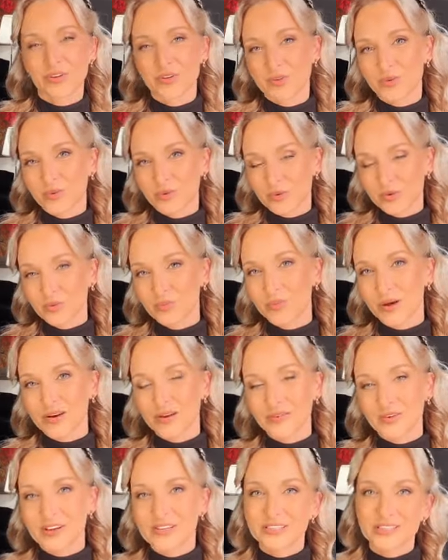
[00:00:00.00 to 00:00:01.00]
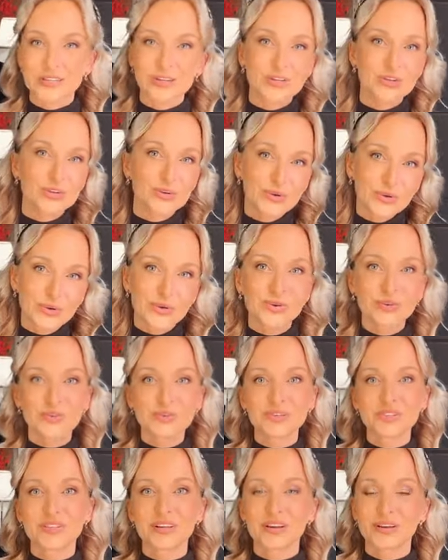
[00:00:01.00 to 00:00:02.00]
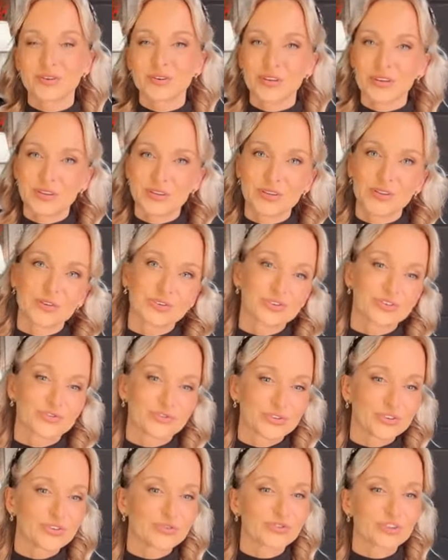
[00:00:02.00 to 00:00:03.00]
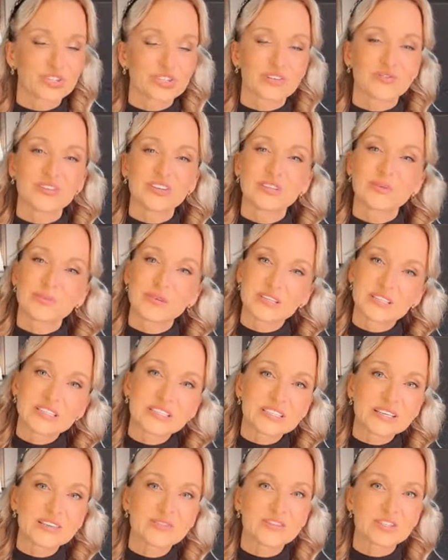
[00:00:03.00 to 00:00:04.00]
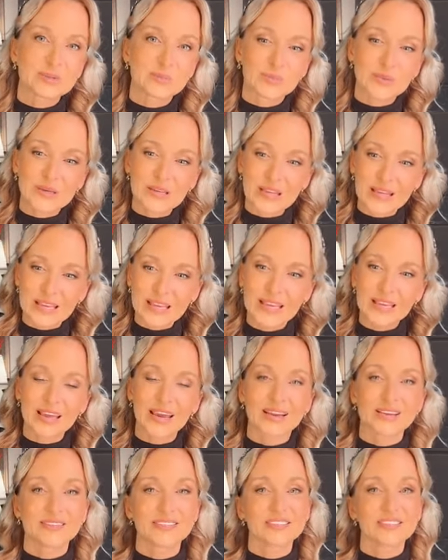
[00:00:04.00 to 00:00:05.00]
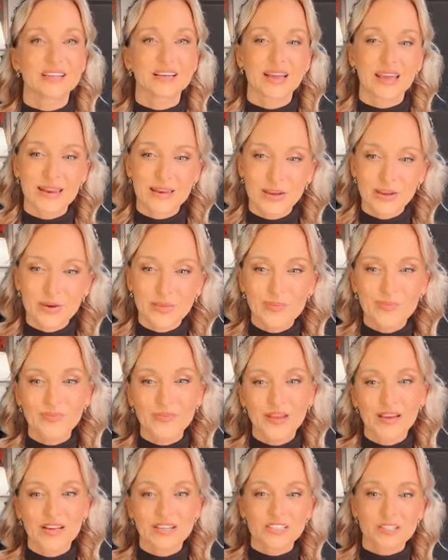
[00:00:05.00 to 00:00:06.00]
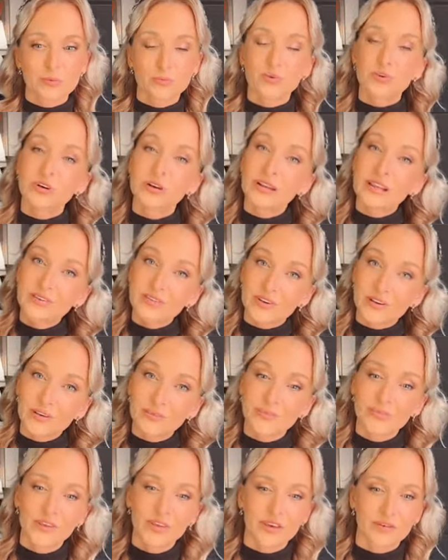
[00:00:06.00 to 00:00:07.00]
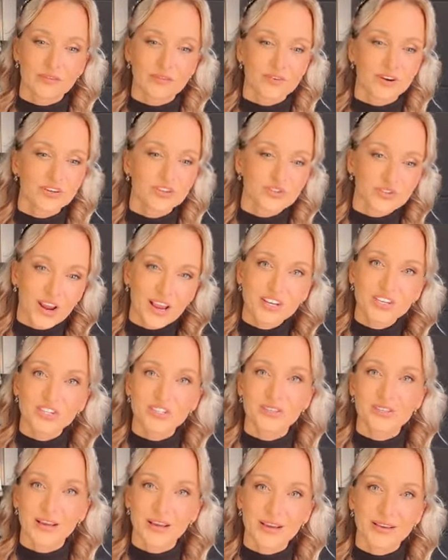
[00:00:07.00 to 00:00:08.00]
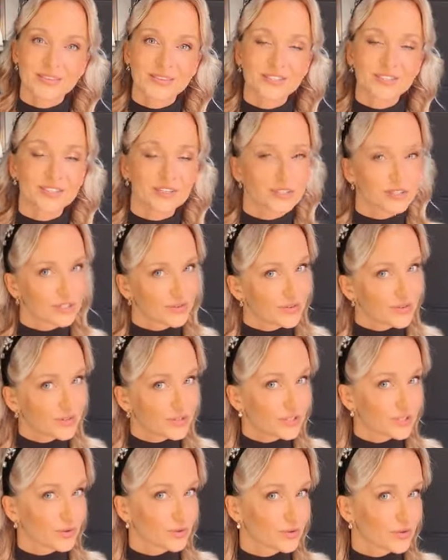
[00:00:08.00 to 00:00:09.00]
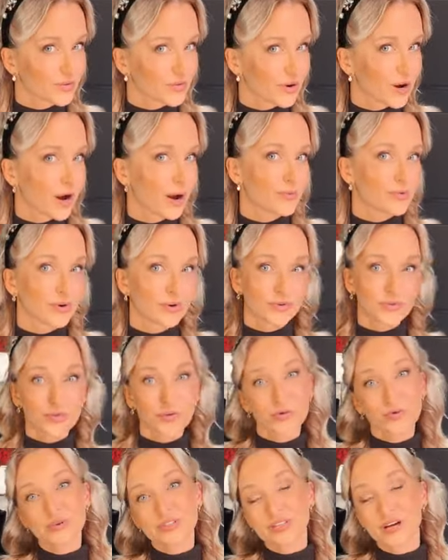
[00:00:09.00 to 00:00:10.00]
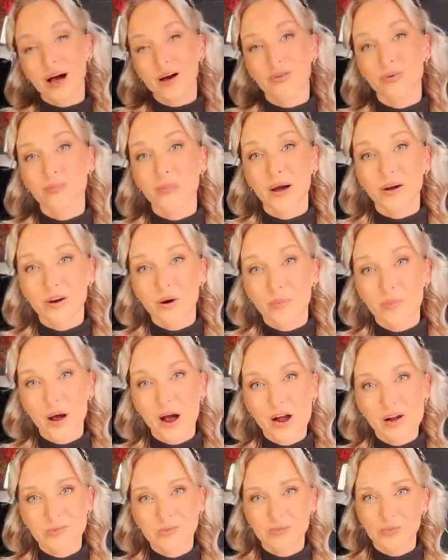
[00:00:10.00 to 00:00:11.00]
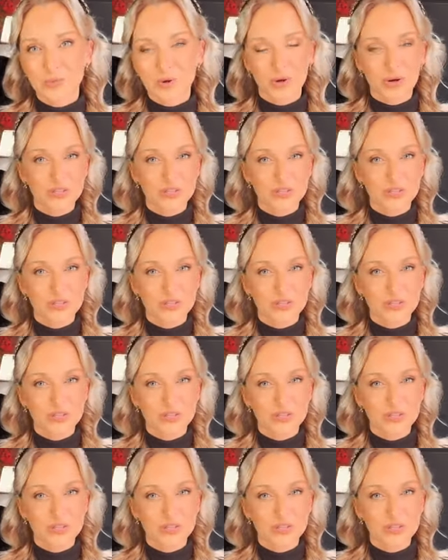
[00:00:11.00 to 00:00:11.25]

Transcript: you benefits and use in your nutrition vitamin C, vitamin E, and selenium. Support liver with hydration and different sort of fiber, and of course our microbiomes,